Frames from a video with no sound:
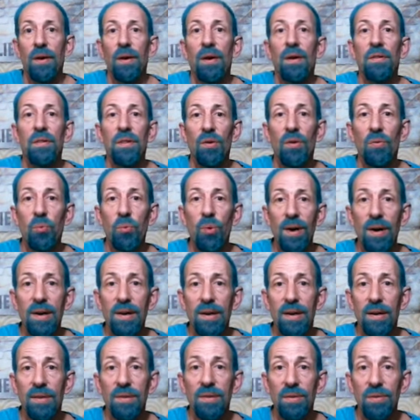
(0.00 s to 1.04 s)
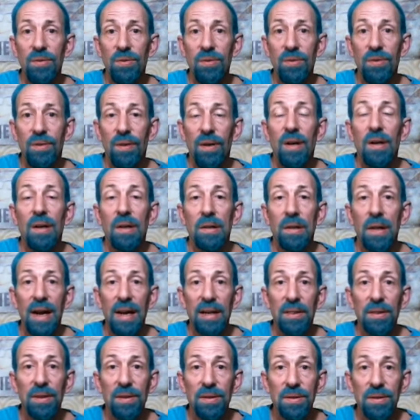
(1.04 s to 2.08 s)
the ones like
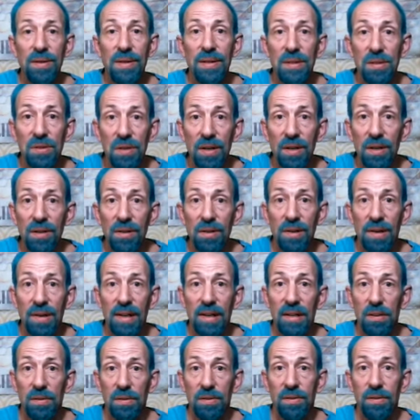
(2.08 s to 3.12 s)
the centurion